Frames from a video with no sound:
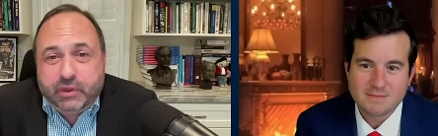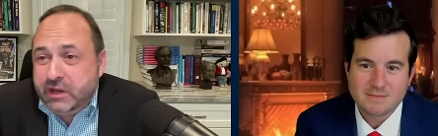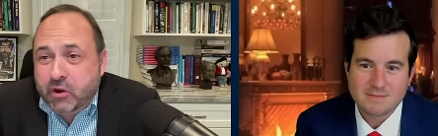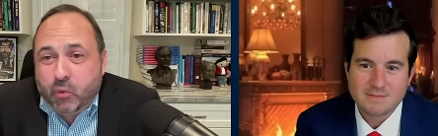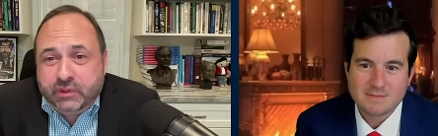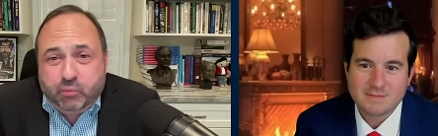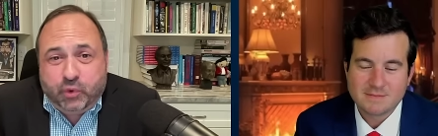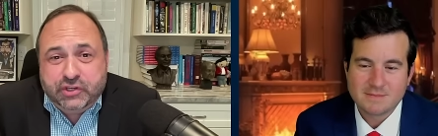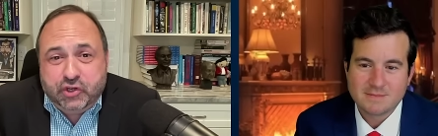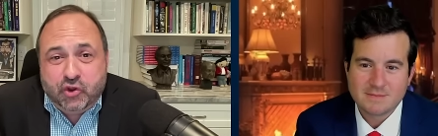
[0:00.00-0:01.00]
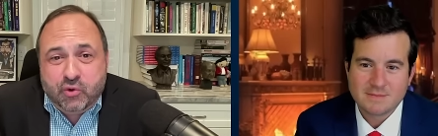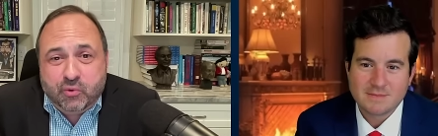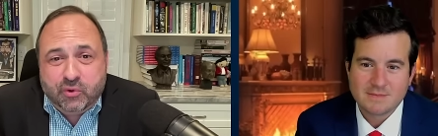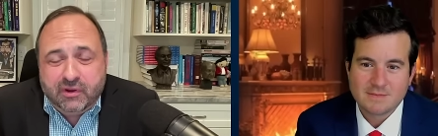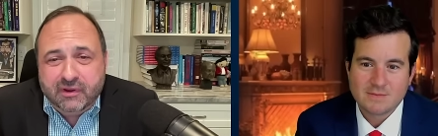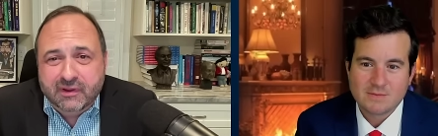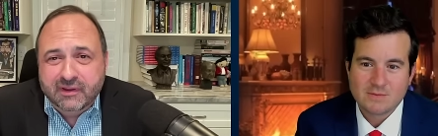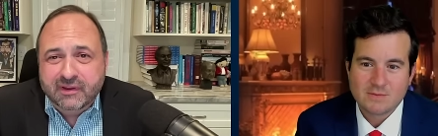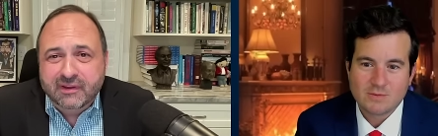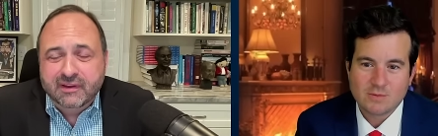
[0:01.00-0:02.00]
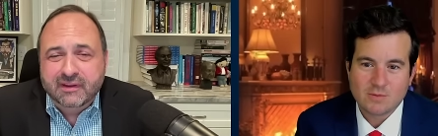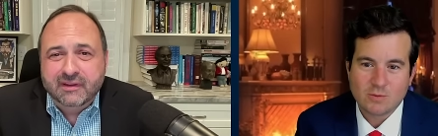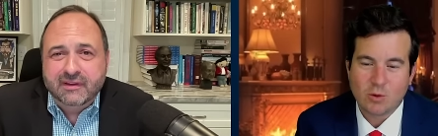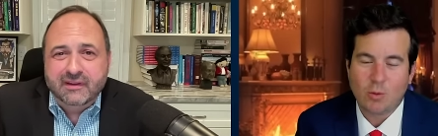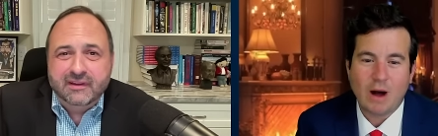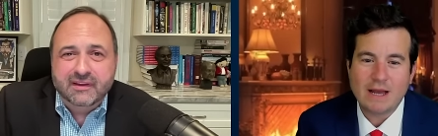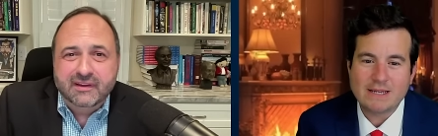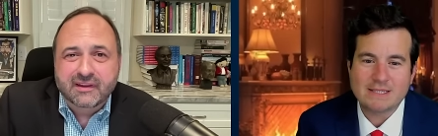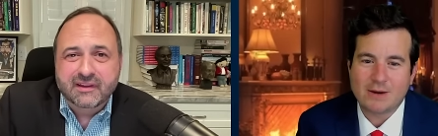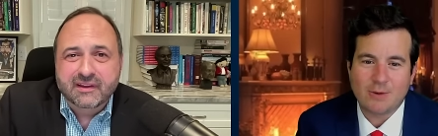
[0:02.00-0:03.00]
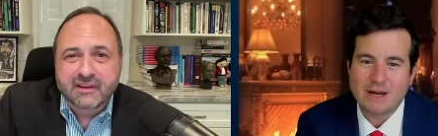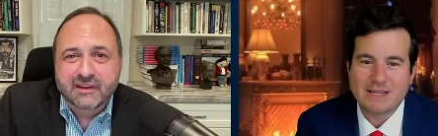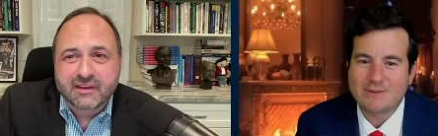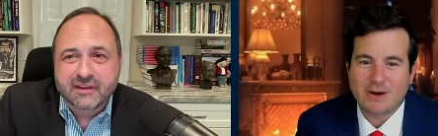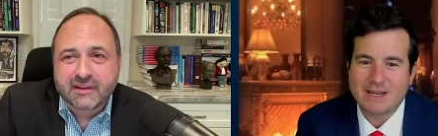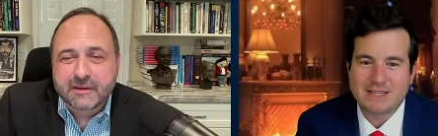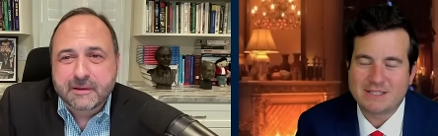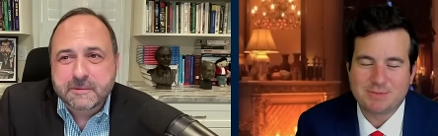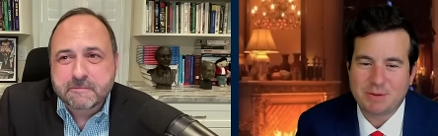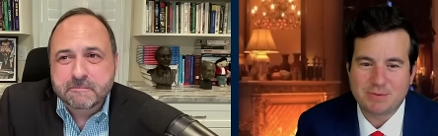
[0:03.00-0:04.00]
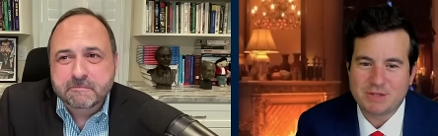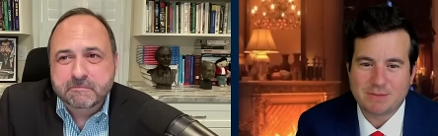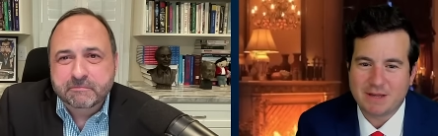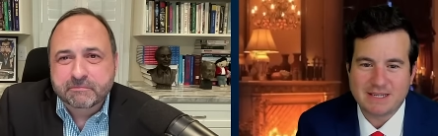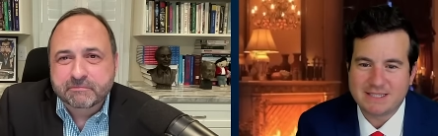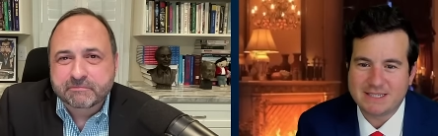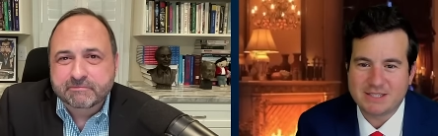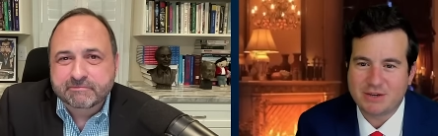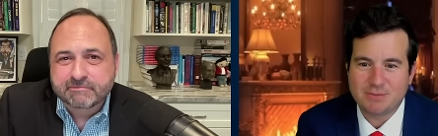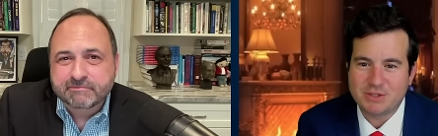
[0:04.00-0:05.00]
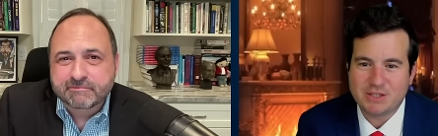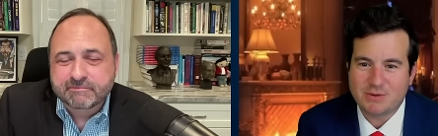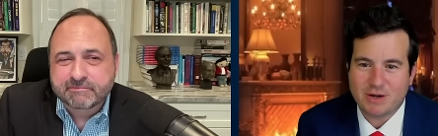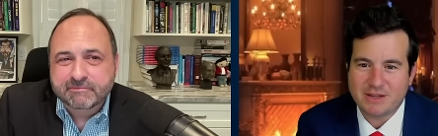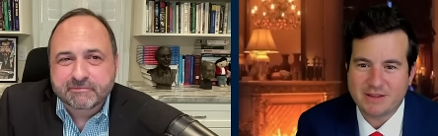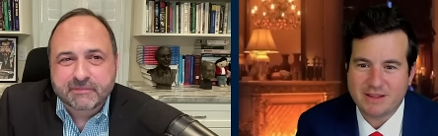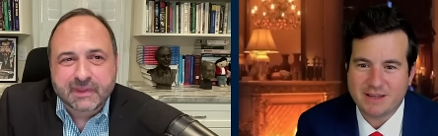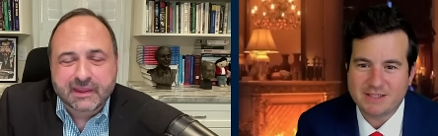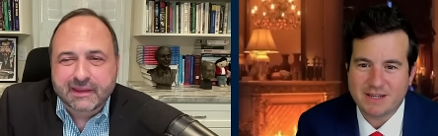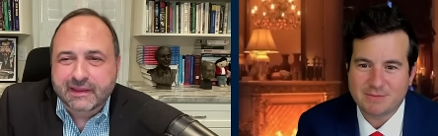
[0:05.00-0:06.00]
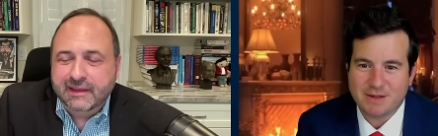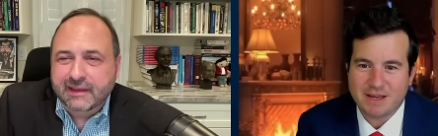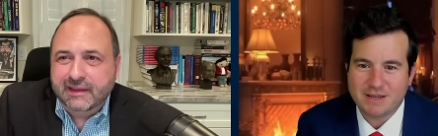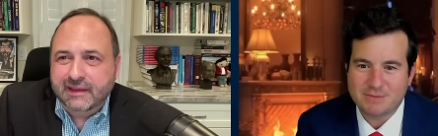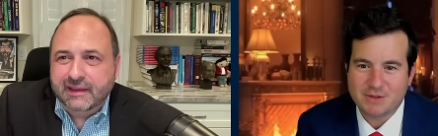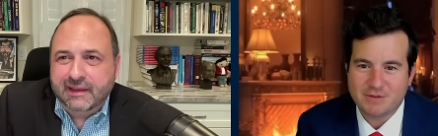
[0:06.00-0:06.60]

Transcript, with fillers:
Speaker 1: He didn't know what what to do.
Speaker 2: Well, why is that? Why did why did just people stop liking disco music? Why do you think they stopped liking them so